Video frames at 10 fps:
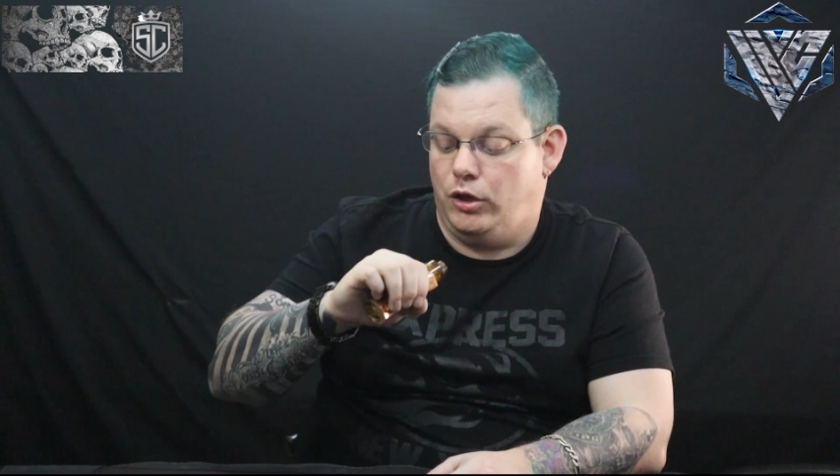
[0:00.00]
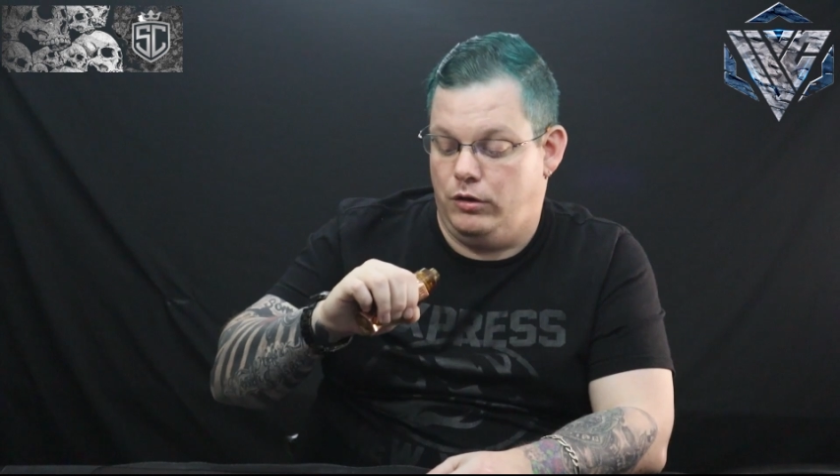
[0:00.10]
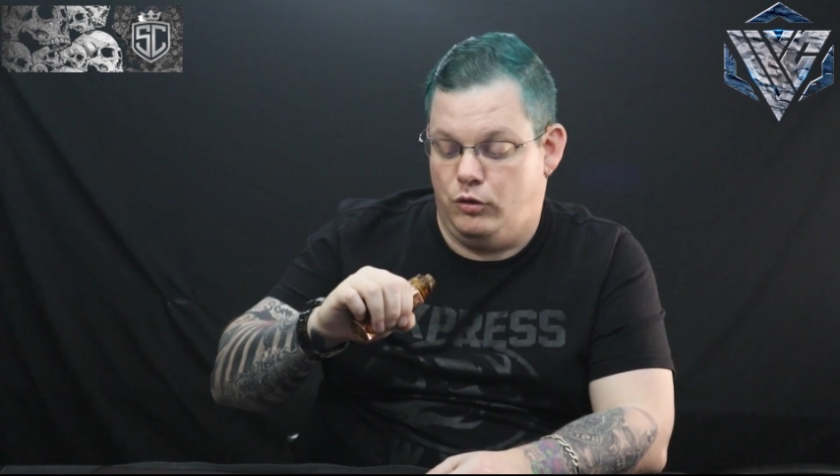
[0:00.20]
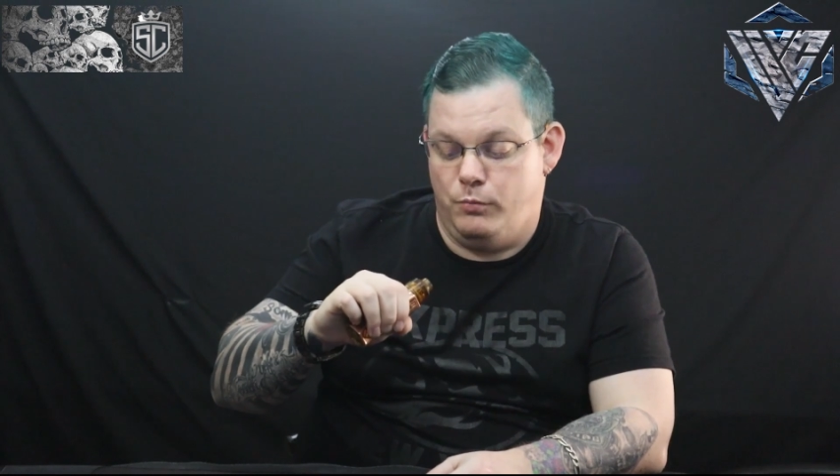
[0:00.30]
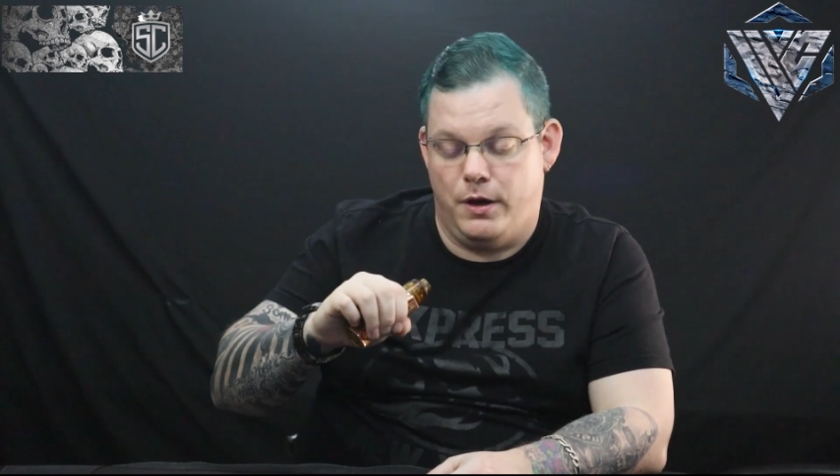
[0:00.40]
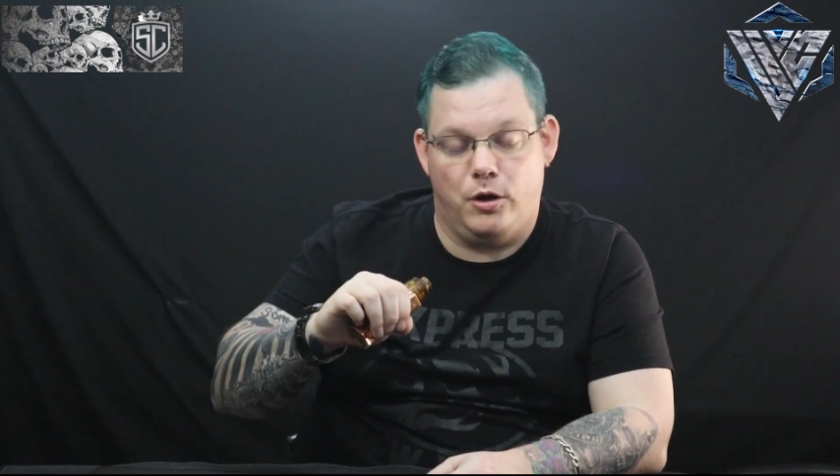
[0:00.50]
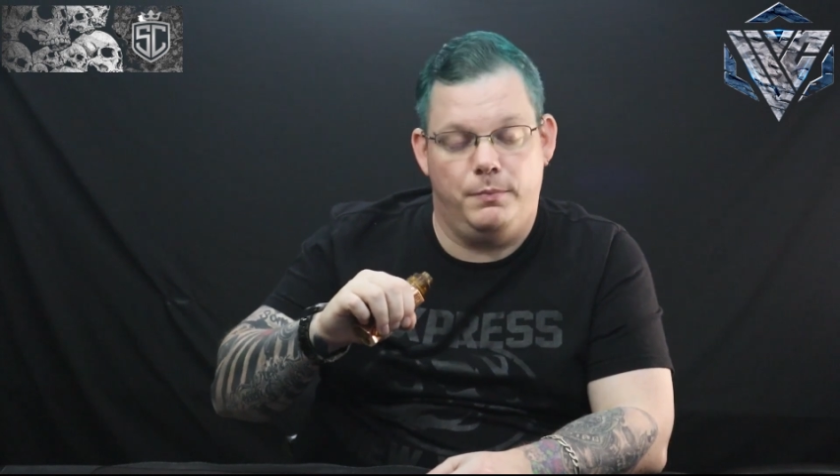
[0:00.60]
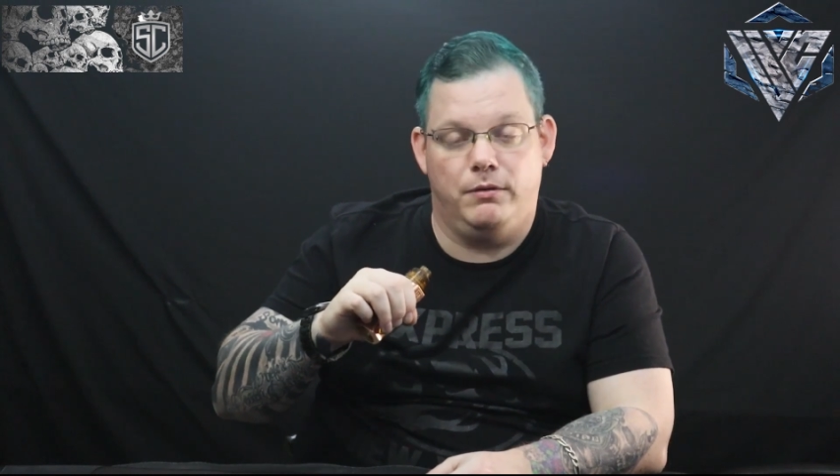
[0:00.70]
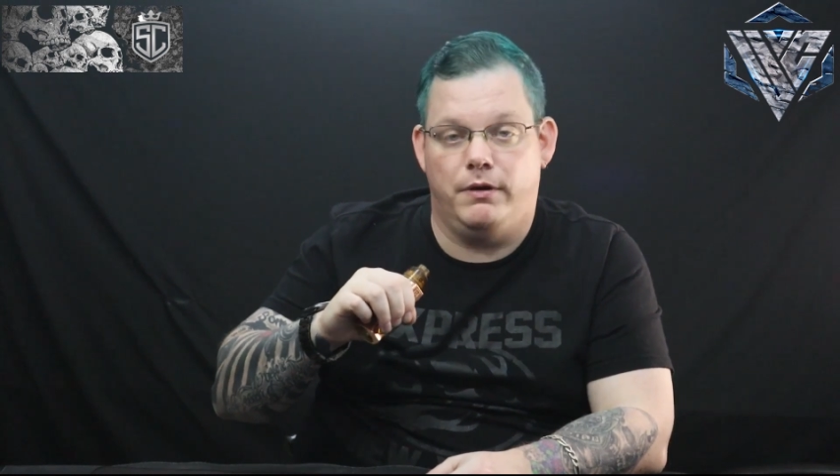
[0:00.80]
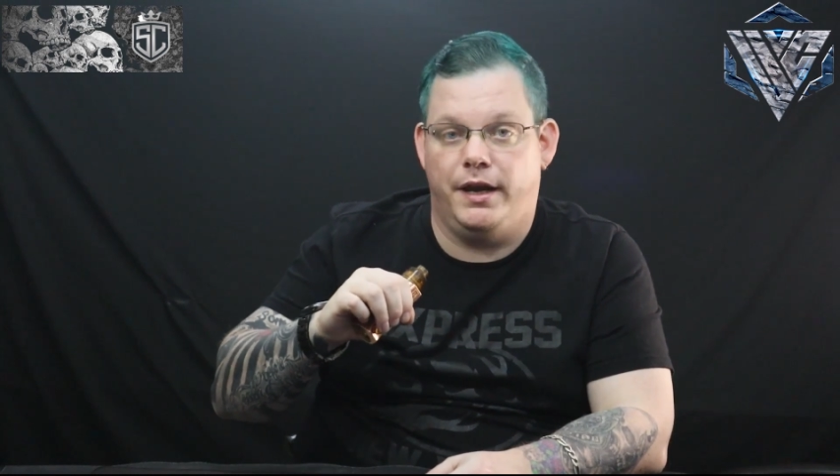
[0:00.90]
you better
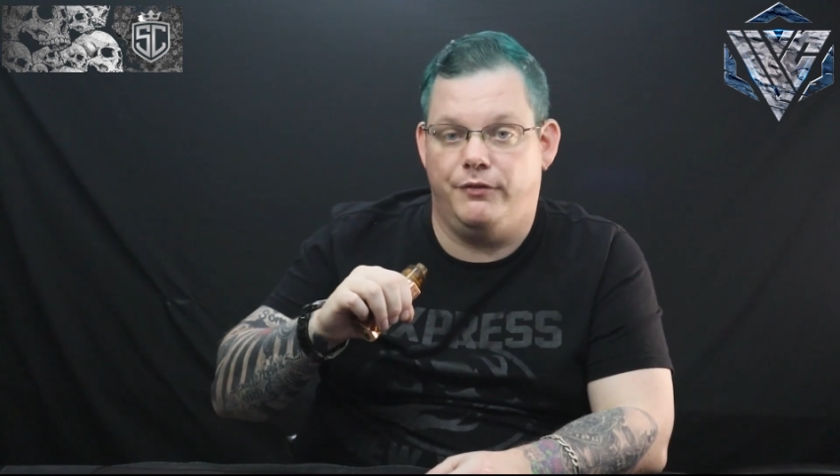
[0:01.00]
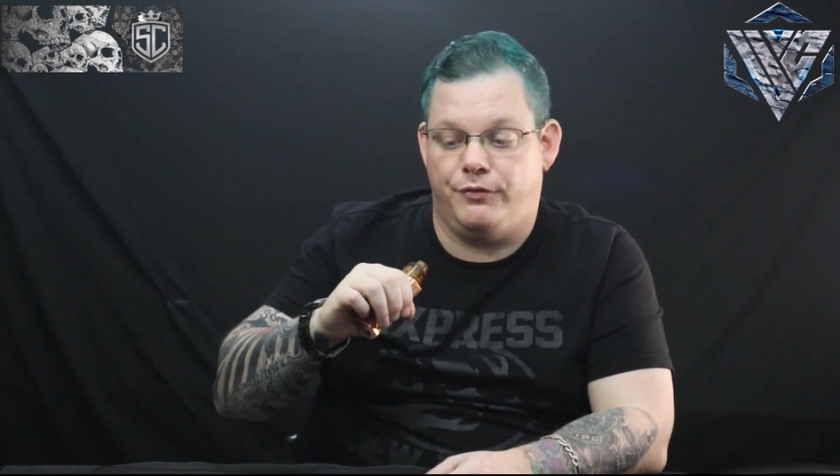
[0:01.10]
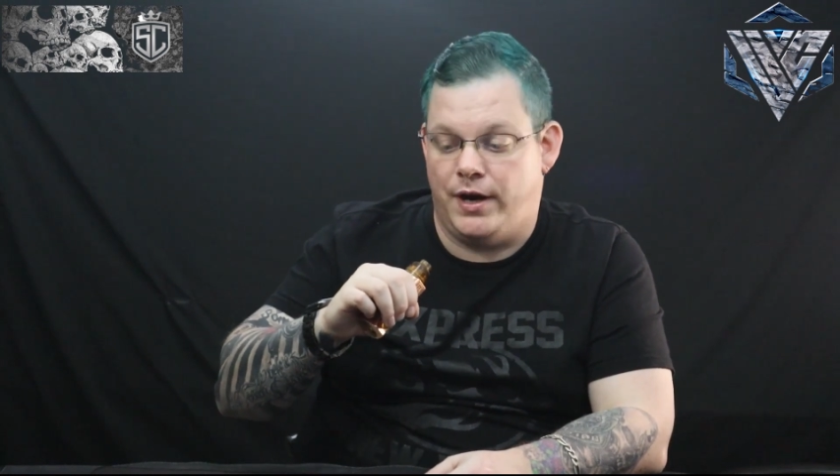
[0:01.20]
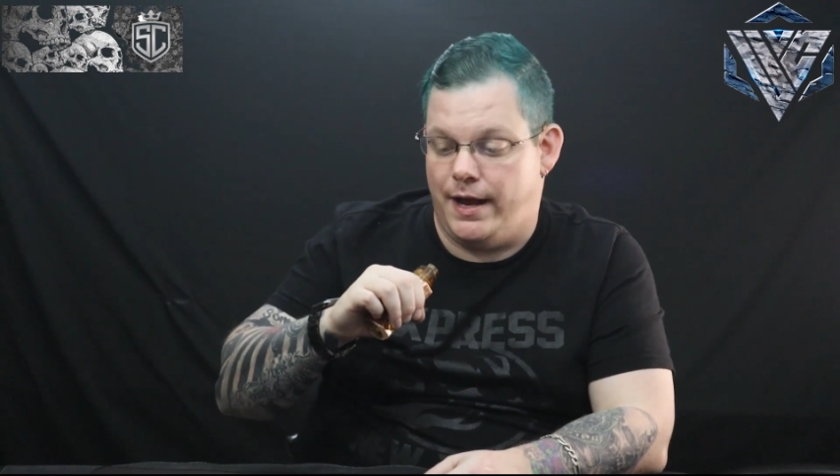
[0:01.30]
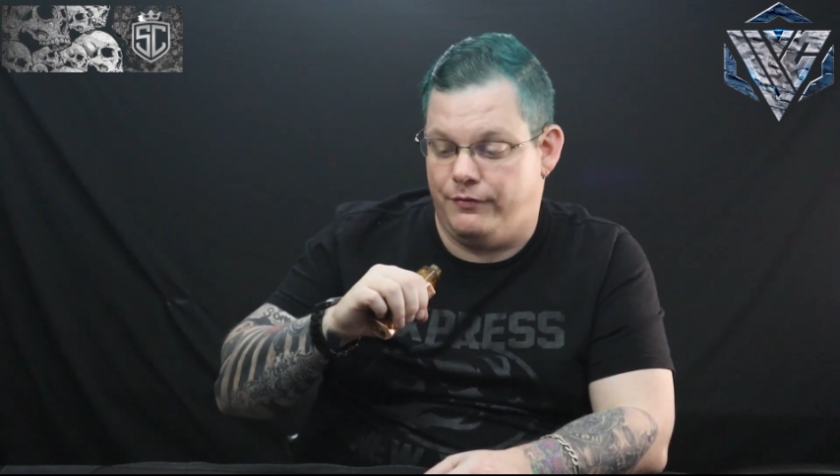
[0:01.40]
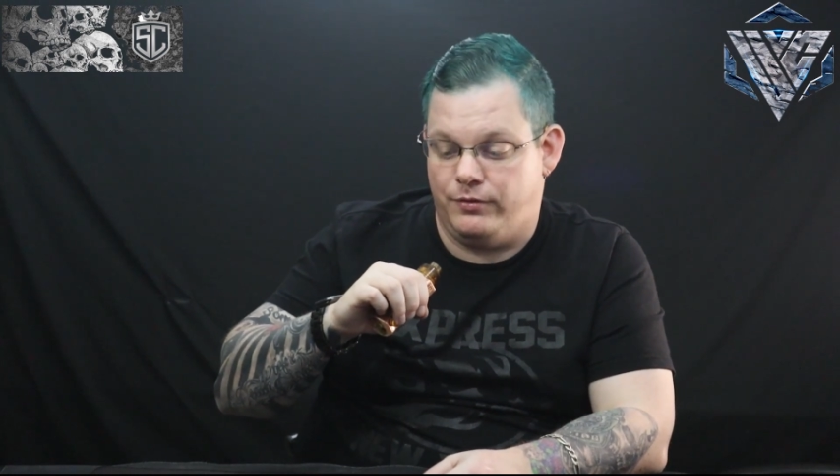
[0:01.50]
be ready for have